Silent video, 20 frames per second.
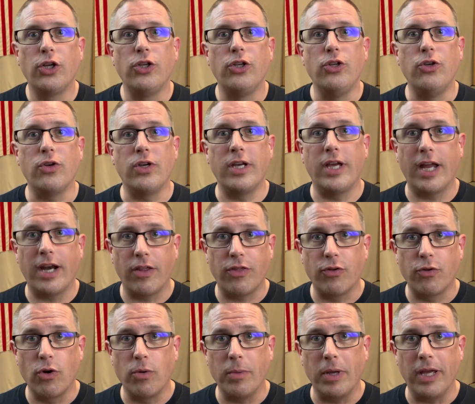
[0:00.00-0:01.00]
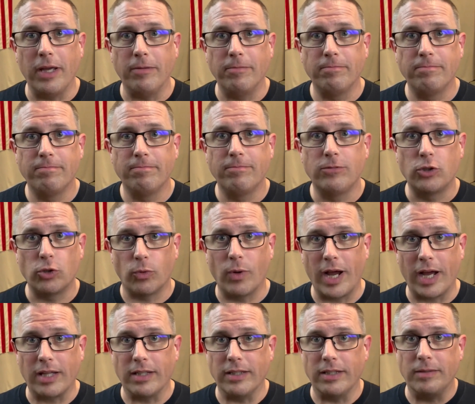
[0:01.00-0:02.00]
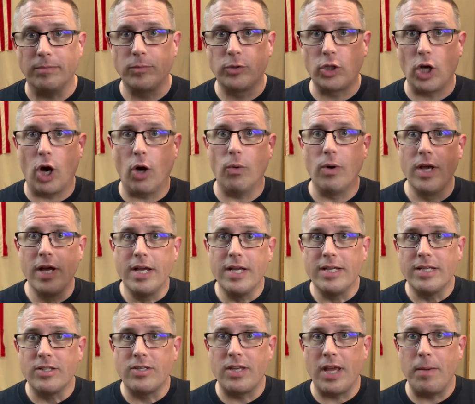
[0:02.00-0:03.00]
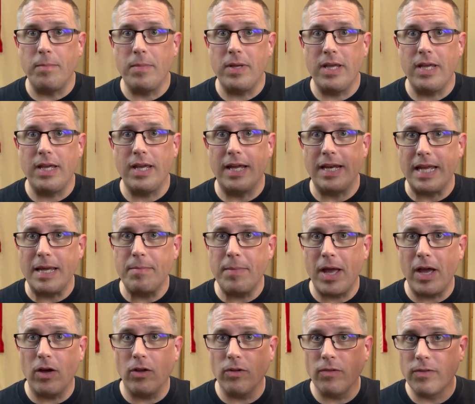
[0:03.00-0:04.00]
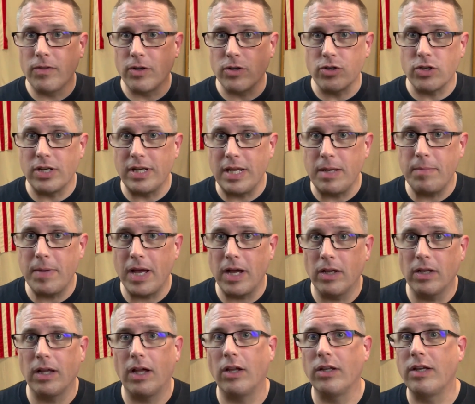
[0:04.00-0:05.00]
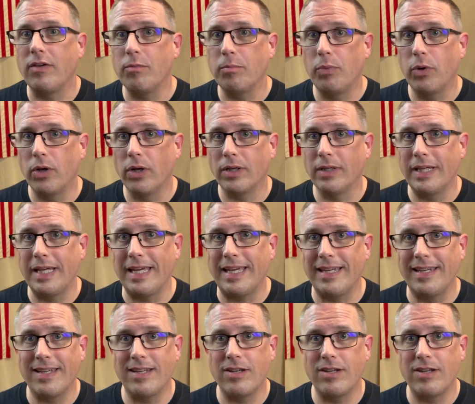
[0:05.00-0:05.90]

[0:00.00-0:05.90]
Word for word: you can get it through me directly. So send me an email. There's an email. I'll even put a link in the